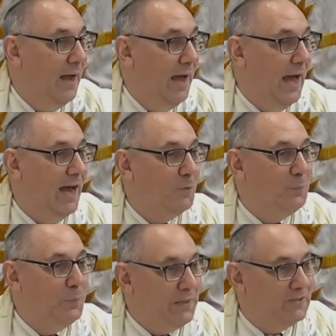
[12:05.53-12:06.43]
How
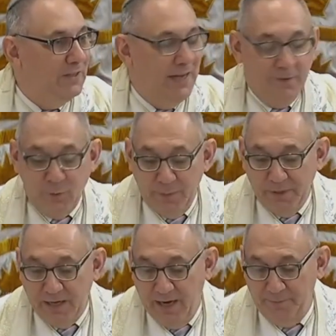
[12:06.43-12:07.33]
busy have we
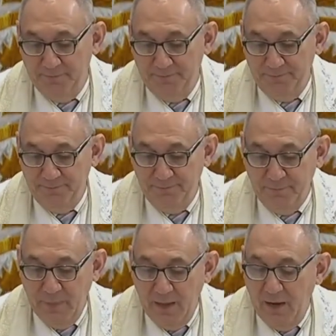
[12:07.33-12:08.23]
become?
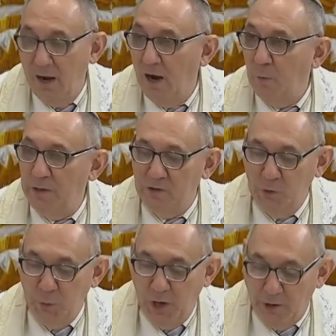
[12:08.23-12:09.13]
Are we
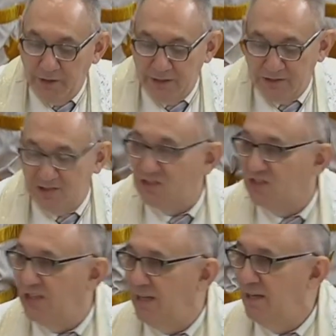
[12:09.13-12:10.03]
too hurried to
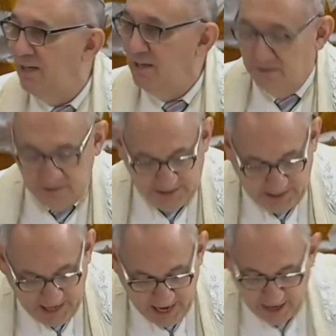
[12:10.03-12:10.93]
see, to
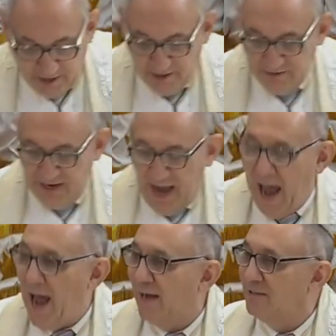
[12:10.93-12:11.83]
care, to
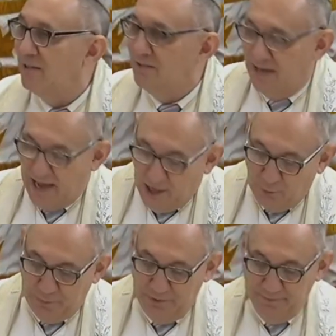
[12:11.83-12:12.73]
act, to
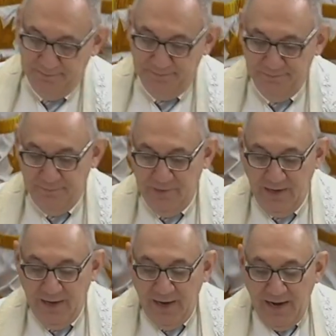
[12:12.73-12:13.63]
help?
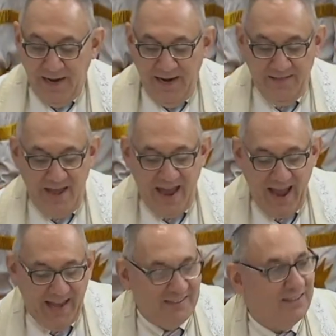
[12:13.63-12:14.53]
In the
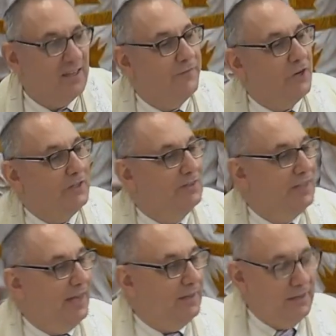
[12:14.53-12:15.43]
haste of our
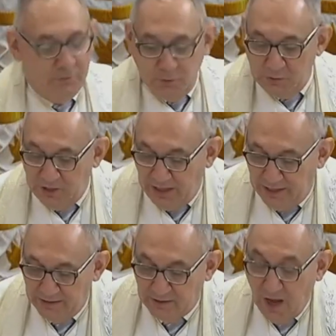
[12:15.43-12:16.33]
daily
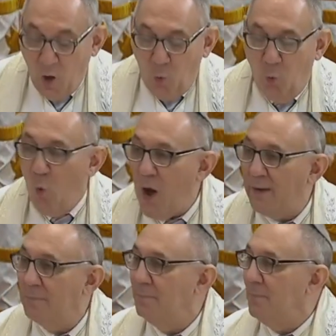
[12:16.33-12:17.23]
routines, what
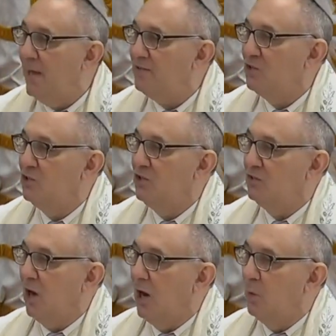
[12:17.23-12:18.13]
messages
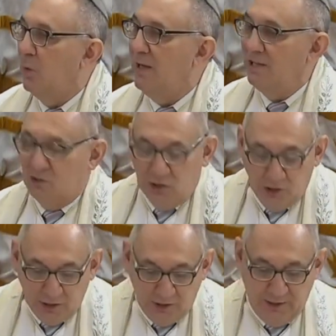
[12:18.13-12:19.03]
are we
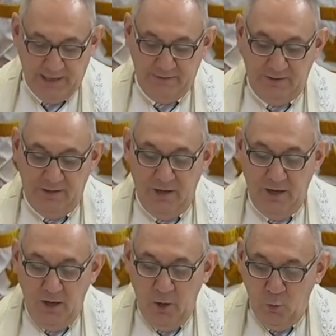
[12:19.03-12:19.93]
internalizing
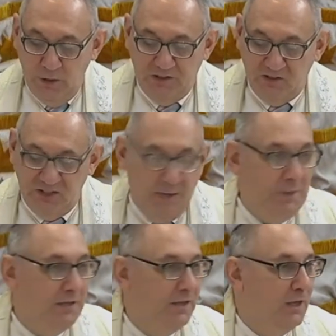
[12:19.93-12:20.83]
which
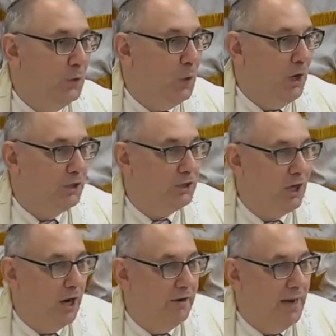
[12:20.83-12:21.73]
seemingly crush
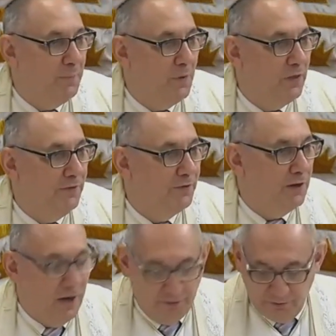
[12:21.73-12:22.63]
our empathy for
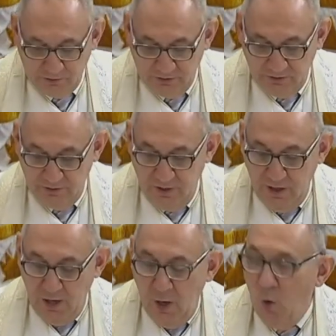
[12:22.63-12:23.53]
others?
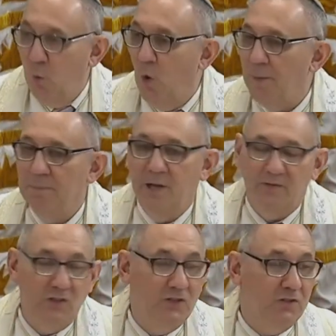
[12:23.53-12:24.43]
What
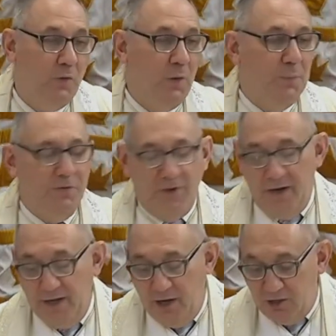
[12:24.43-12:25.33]
messages are we
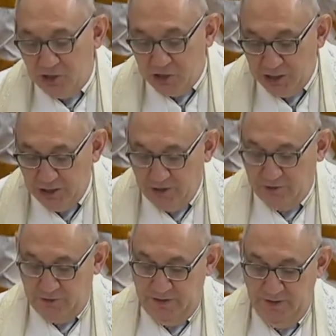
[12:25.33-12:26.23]
providing our
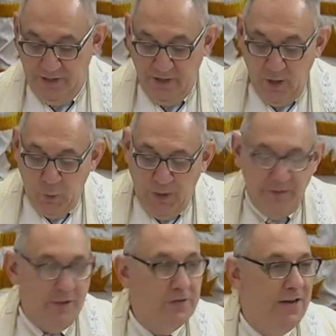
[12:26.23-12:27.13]
children when
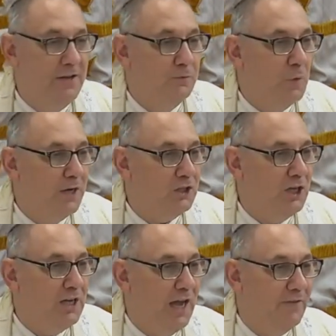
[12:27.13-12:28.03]
in the rush
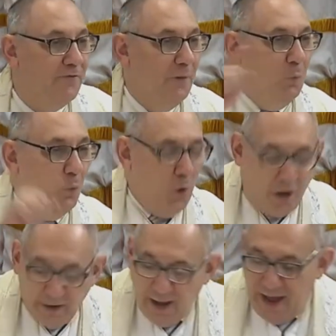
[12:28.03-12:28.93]
to get from
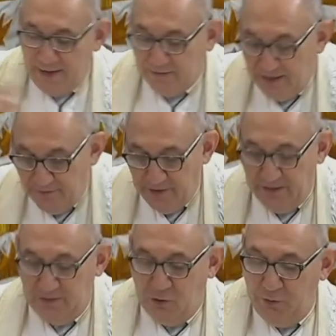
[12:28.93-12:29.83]
one
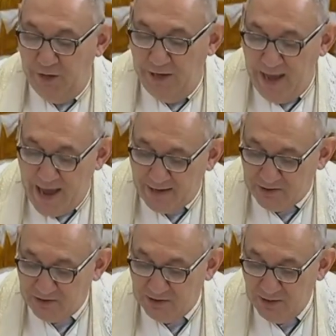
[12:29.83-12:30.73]
activity to the next,